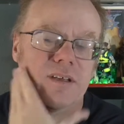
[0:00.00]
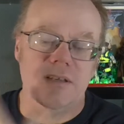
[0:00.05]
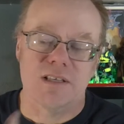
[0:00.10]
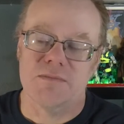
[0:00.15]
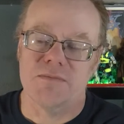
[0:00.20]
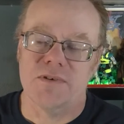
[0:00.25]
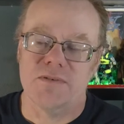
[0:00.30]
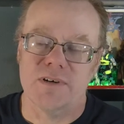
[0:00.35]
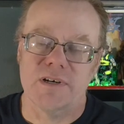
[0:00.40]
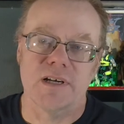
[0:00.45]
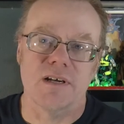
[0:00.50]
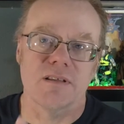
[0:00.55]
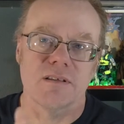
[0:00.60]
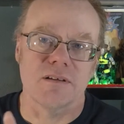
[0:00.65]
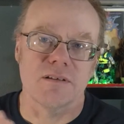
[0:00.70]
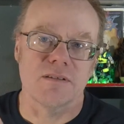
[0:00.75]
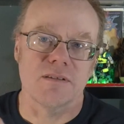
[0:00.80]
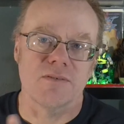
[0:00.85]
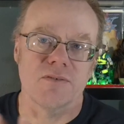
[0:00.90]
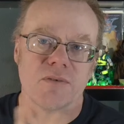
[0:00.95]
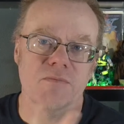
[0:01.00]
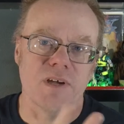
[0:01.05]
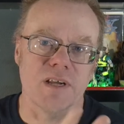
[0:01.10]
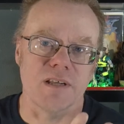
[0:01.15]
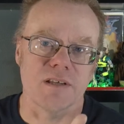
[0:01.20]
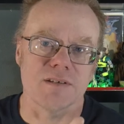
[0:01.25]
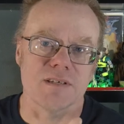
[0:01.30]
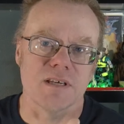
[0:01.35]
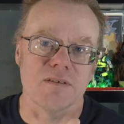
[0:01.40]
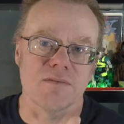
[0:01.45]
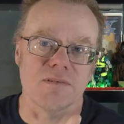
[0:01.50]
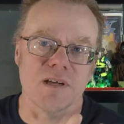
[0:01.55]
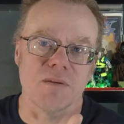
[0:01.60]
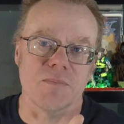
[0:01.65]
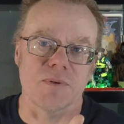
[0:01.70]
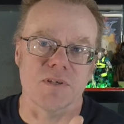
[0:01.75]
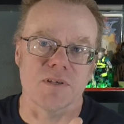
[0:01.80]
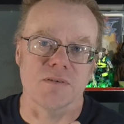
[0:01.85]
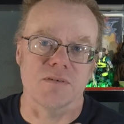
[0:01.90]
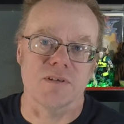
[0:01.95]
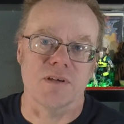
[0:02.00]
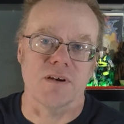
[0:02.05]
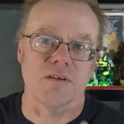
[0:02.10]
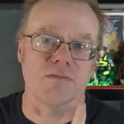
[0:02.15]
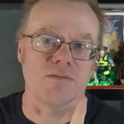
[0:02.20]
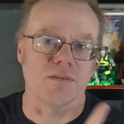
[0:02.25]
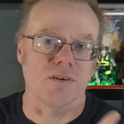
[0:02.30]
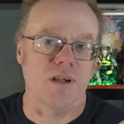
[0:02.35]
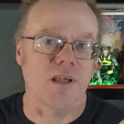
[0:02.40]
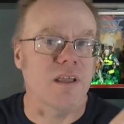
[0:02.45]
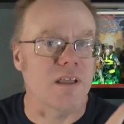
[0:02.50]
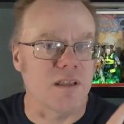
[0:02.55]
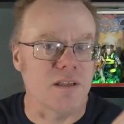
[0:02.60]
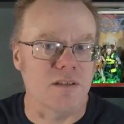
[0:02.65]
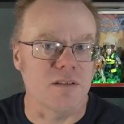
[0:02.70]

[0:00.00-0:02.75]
Let me run down the remaining 7 episodes here for you,